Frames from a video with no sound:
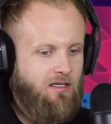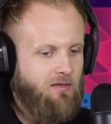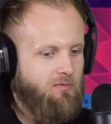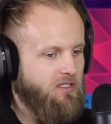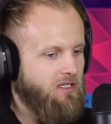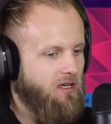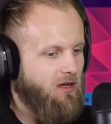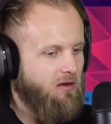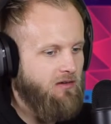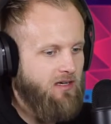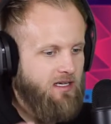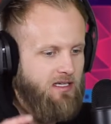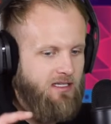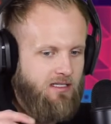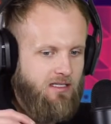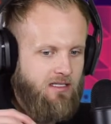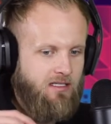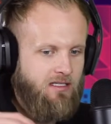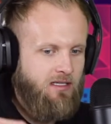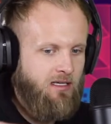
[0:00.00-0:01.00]
was
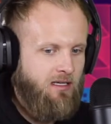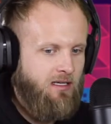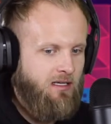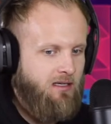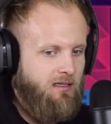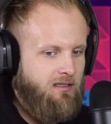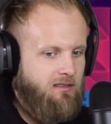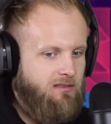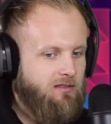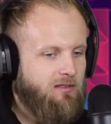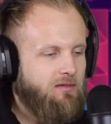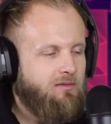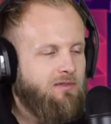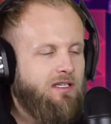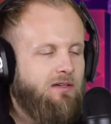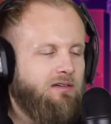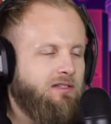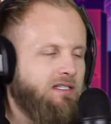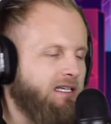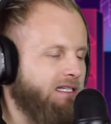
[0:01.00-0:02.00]
always, dude, he was
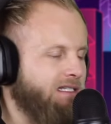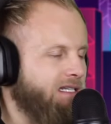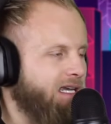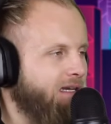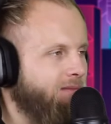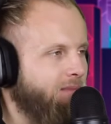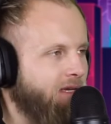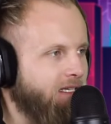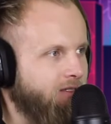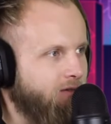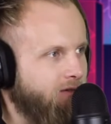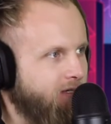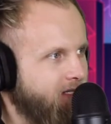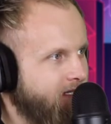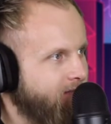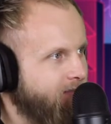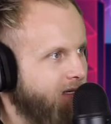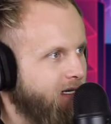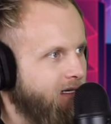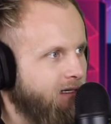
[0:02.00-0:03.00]
always like taking my toys
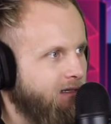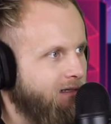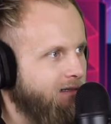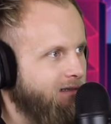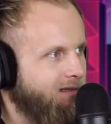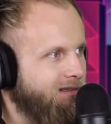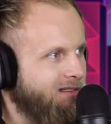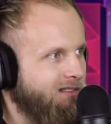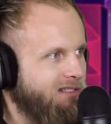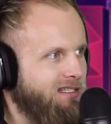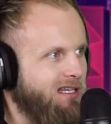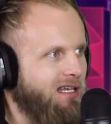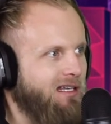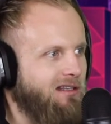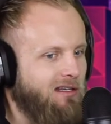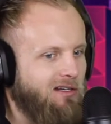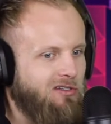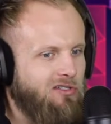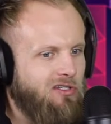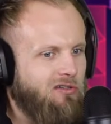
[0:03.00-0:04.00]
apart because it's like,
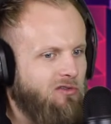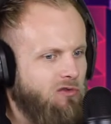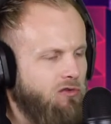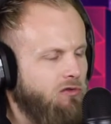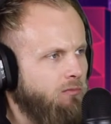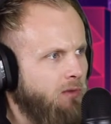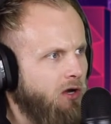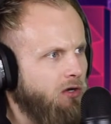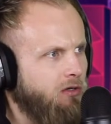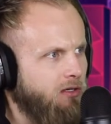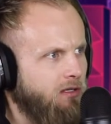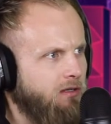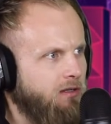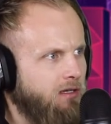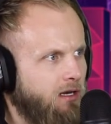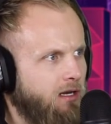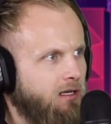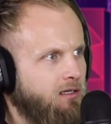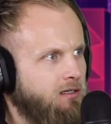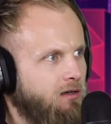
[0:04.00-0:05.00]
there's a cool motor in
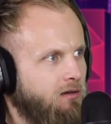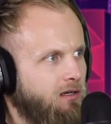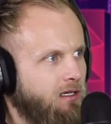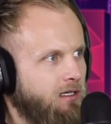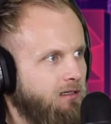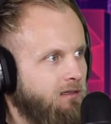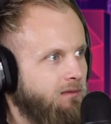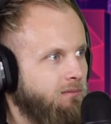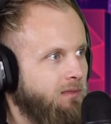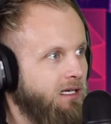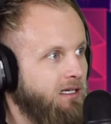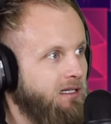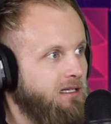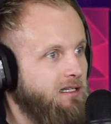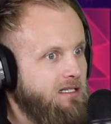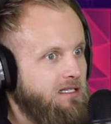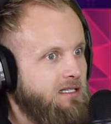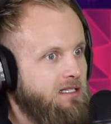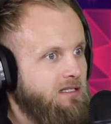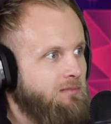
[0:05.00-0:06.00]
there, I know it. And I'm like,
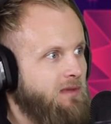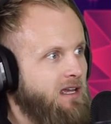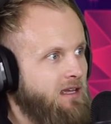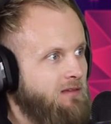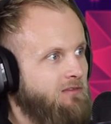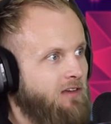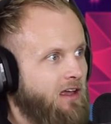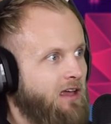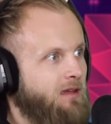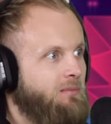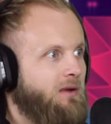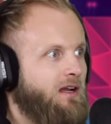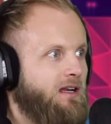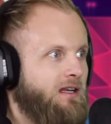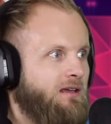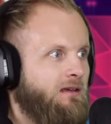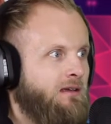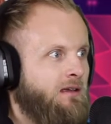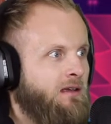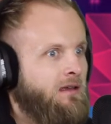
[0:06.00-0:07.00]
this is my
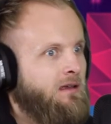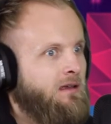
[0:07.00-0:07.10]
vibrating